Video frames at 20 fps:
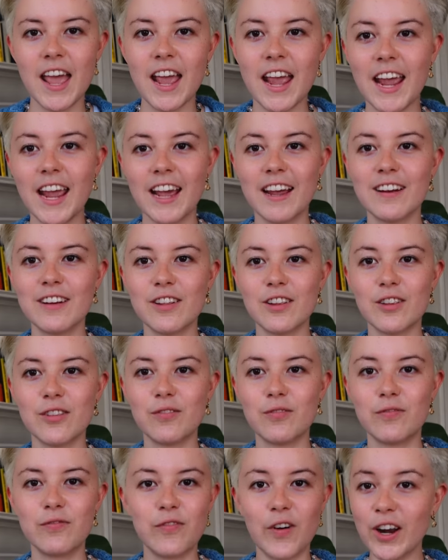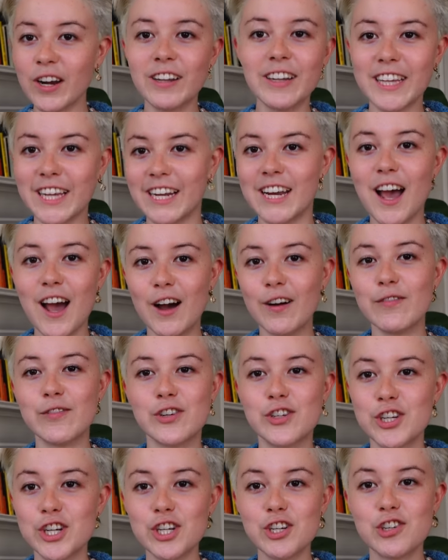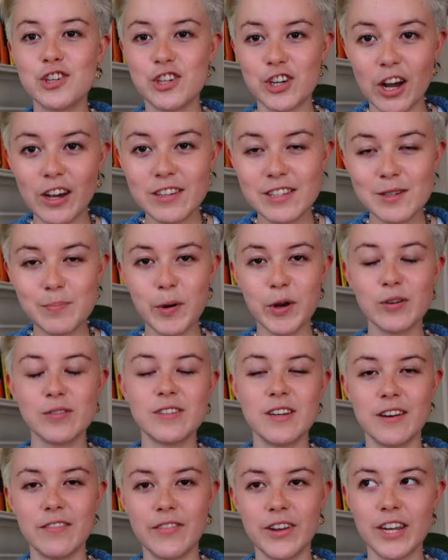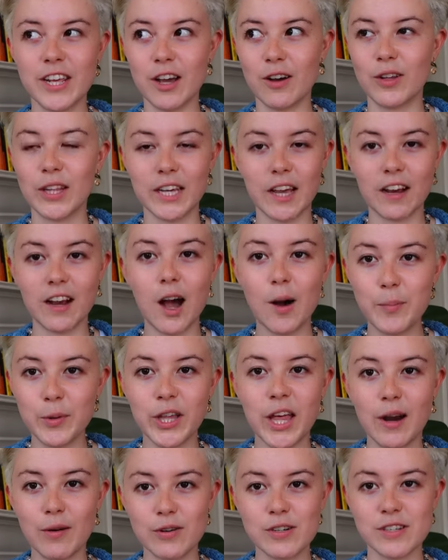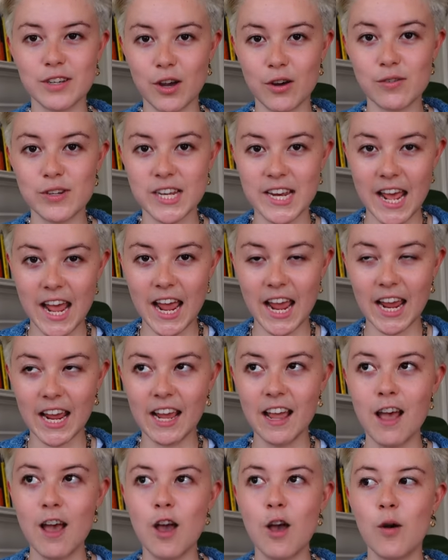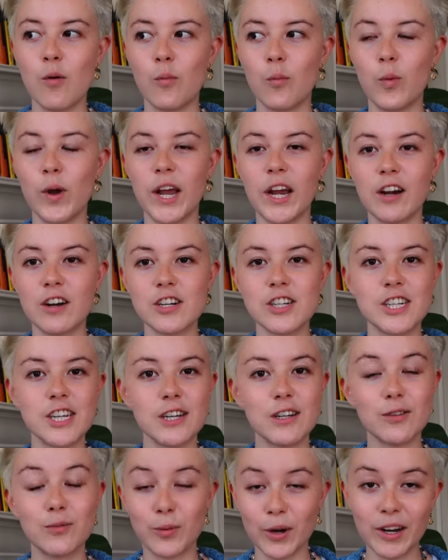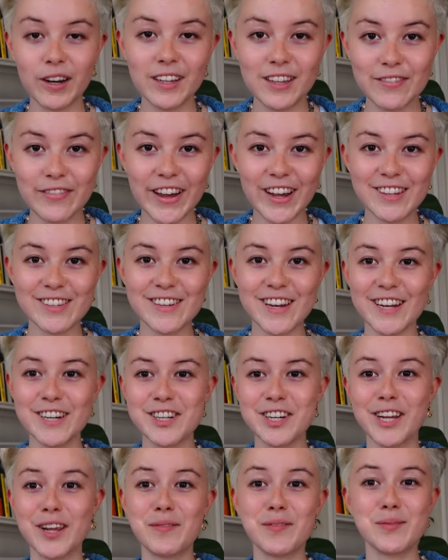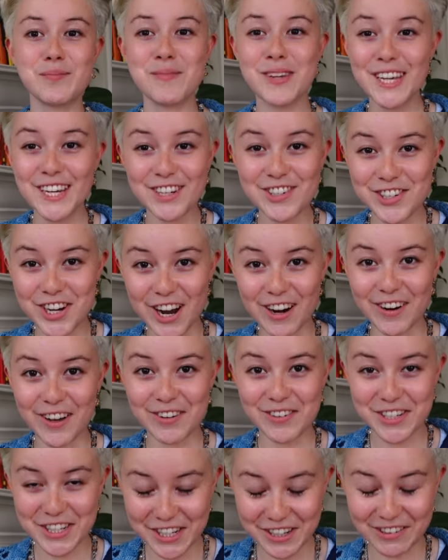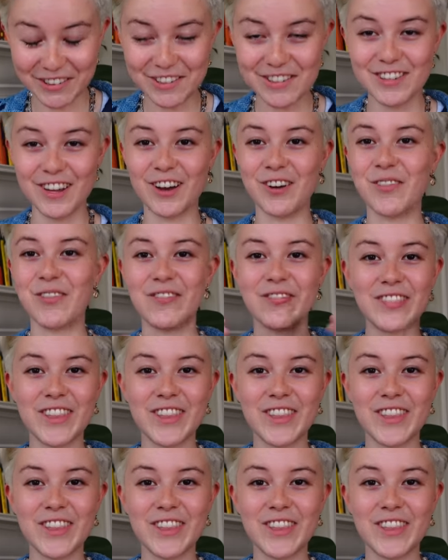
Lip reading: And funnily enough, she just posted a video like a couple hours ago today where she's wearing the vest and she gives me a shout out too. So